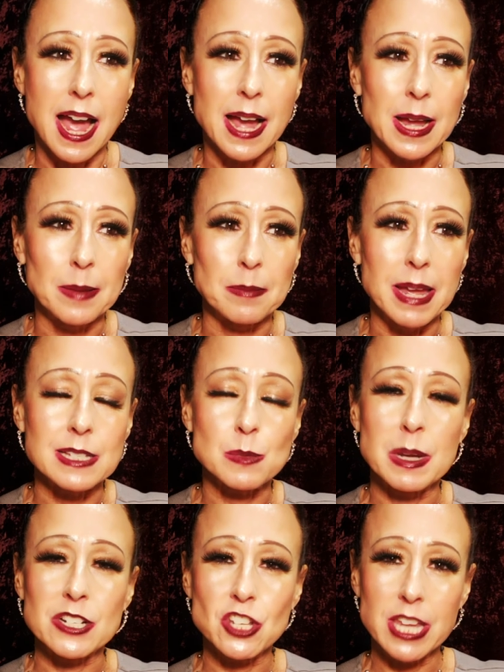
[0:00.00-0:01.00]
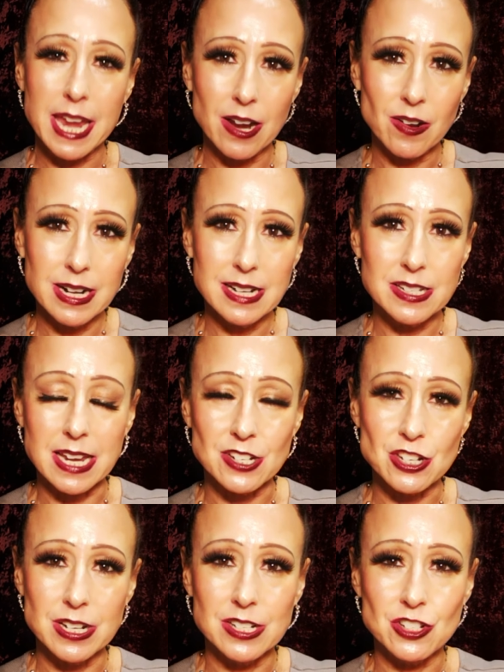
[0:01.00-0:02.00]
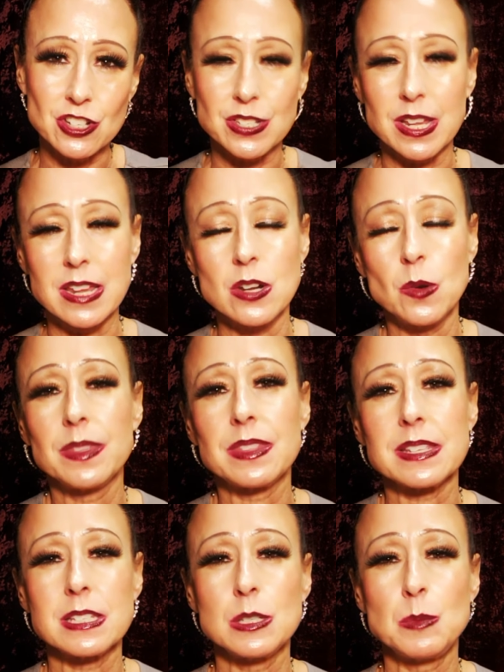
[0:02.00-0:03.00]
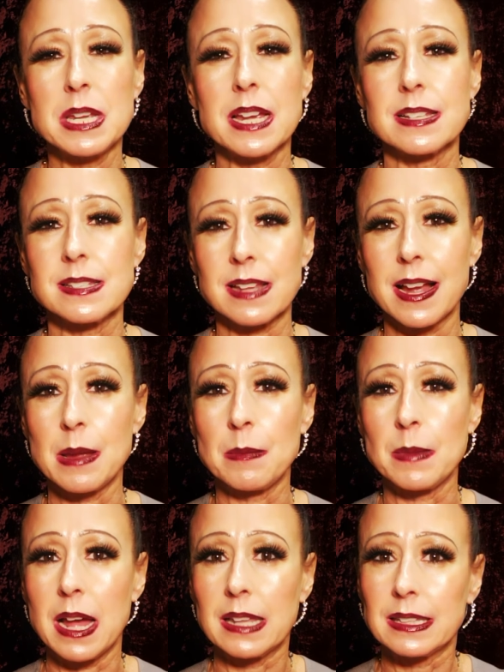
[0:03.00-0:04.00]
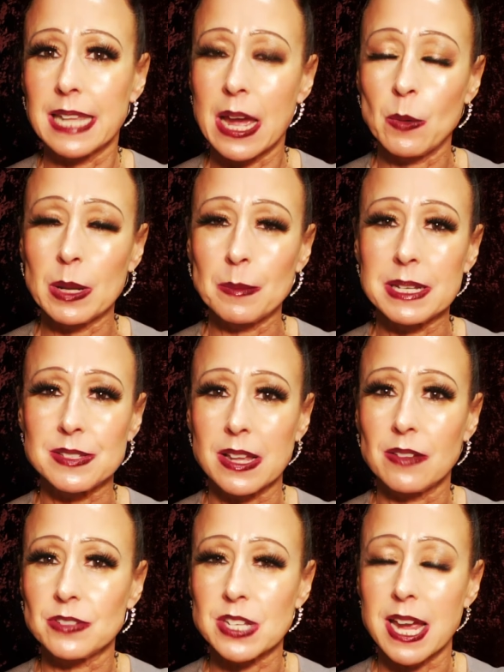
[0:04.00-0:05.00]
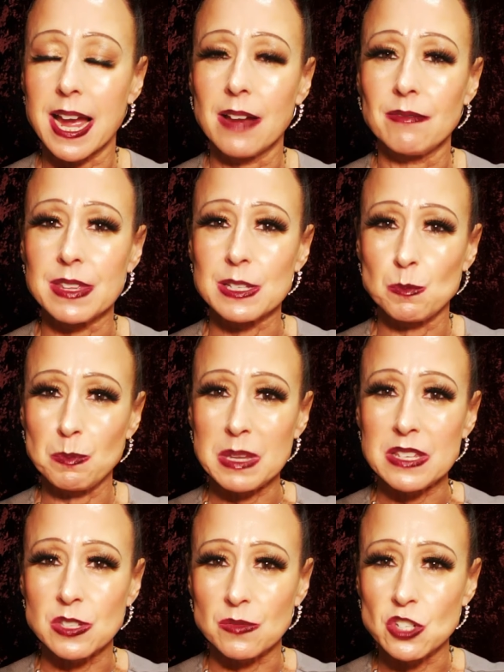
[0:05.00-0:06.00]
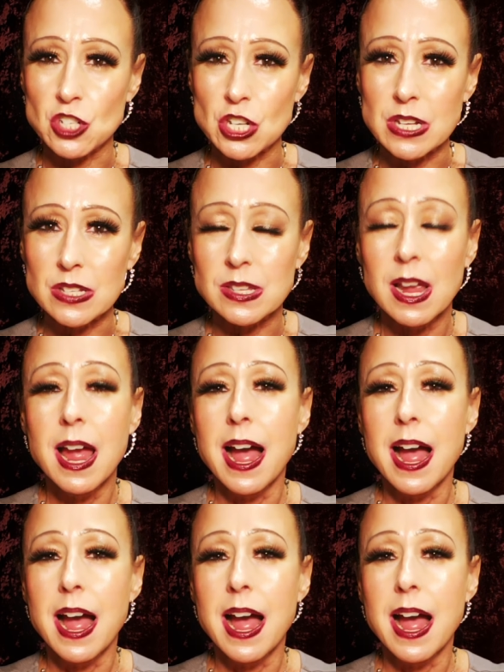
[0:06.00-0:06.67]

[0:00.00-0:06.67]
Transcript: as much care and attention and just say, you know what, this is because I am allowing myself to have this piece of cheese.